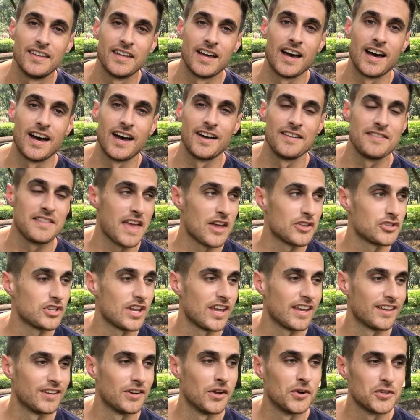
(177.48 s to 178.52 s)
Nha
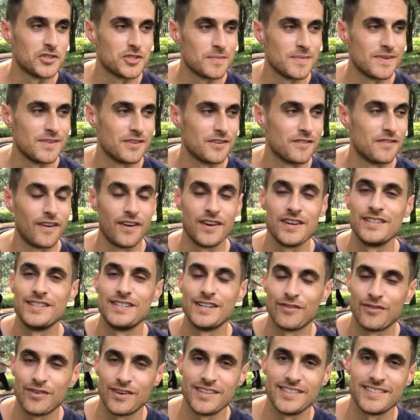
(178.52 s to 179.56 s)
Trang and Ho Chi Minh, they're very
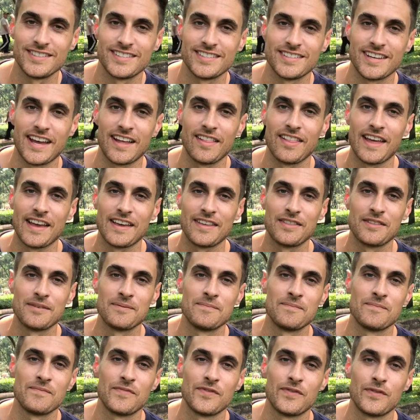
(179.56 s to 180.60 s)
different. I like
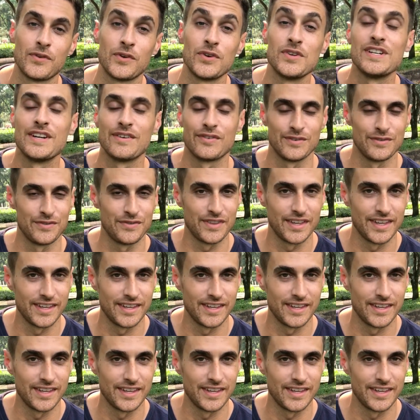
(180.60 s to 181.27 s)
them for different